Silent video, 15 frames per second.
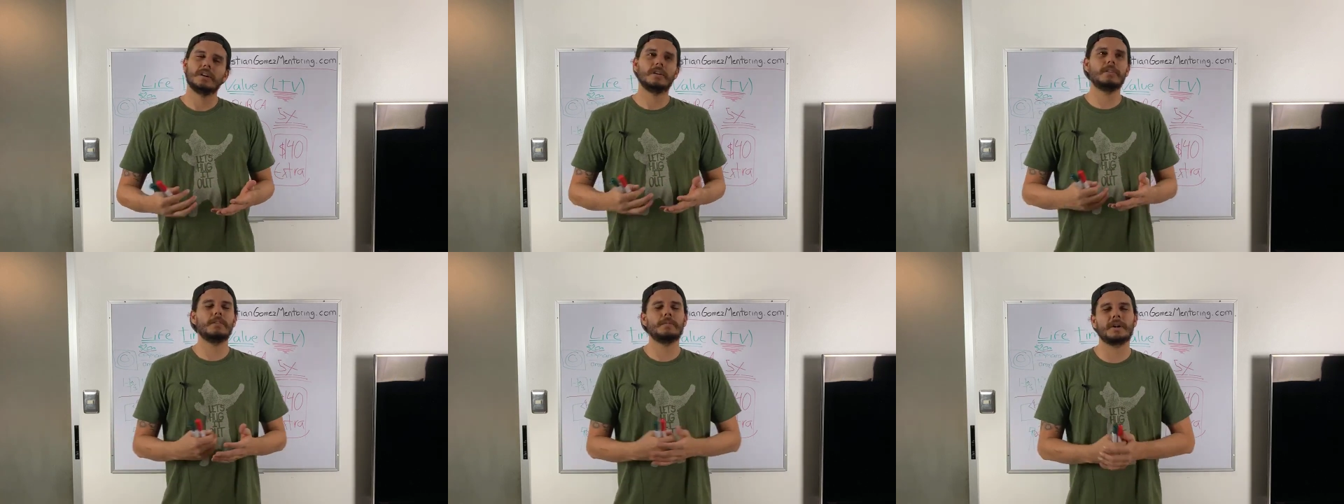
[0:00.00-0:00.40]

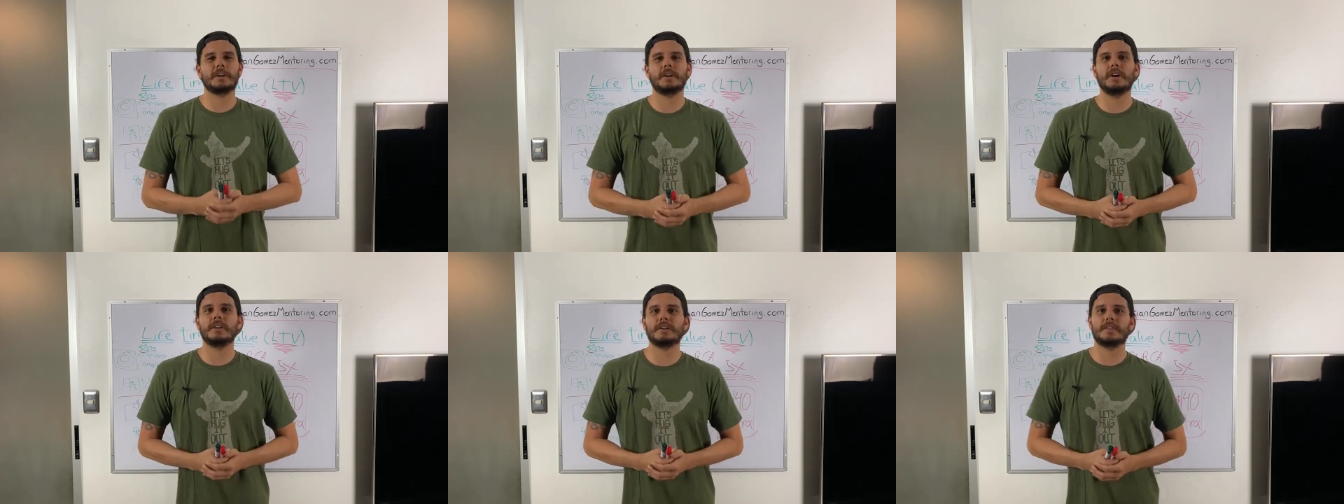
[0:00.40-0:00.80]
Oh my
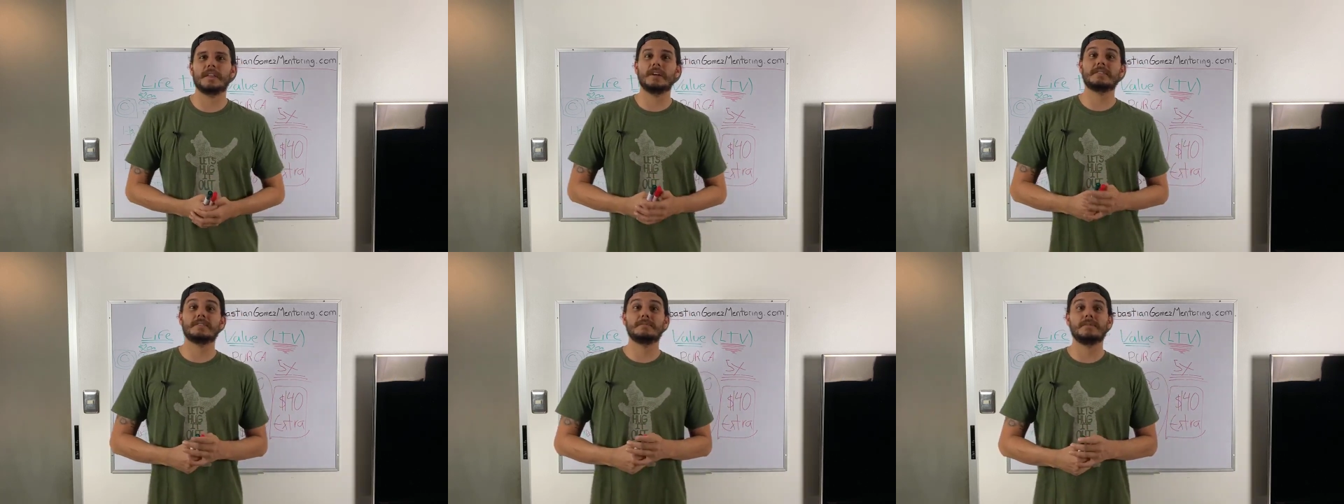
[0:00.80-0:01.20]
God,
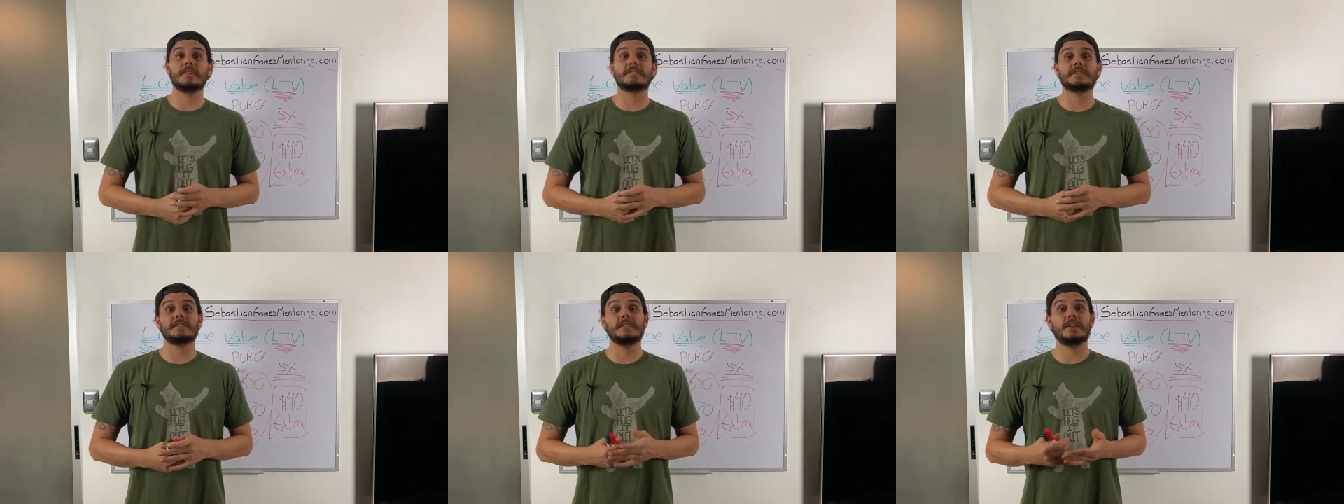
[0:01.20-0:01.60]

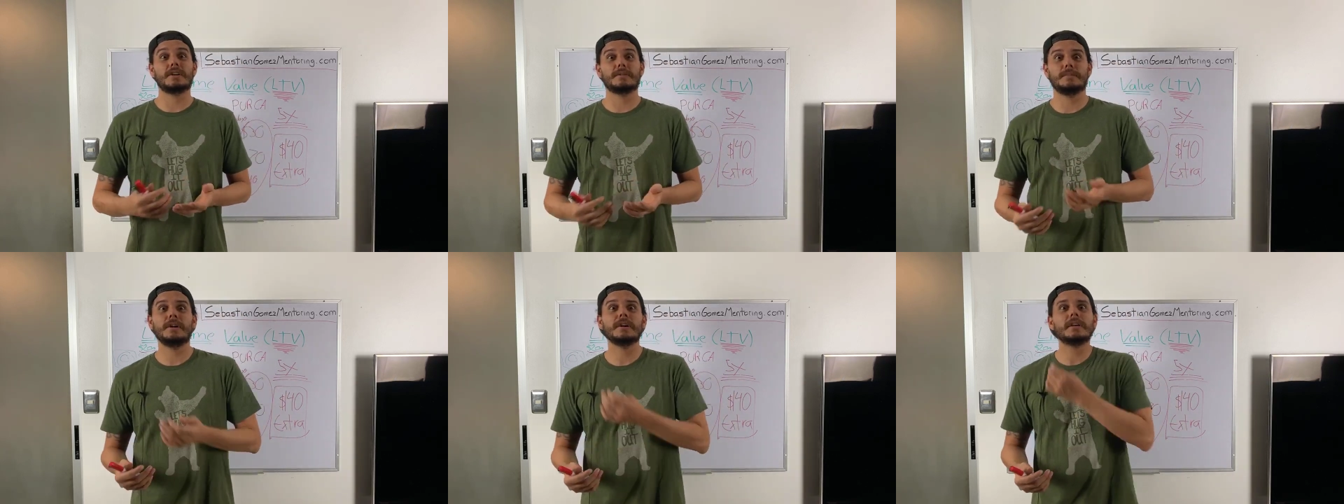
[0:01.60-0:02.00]
$1,000 is a lot
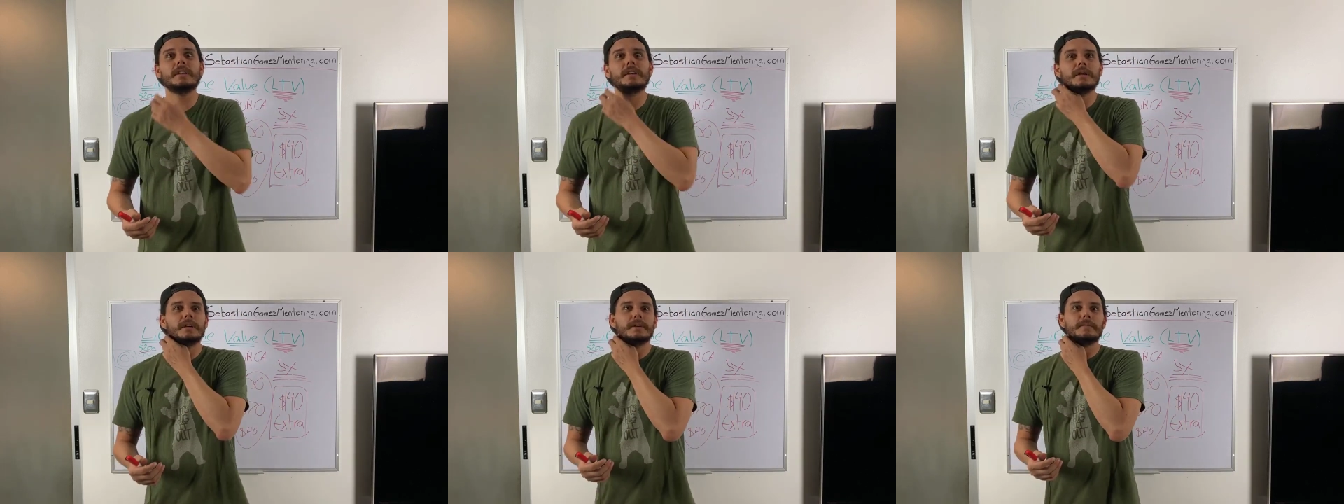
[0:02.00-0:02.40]
of money,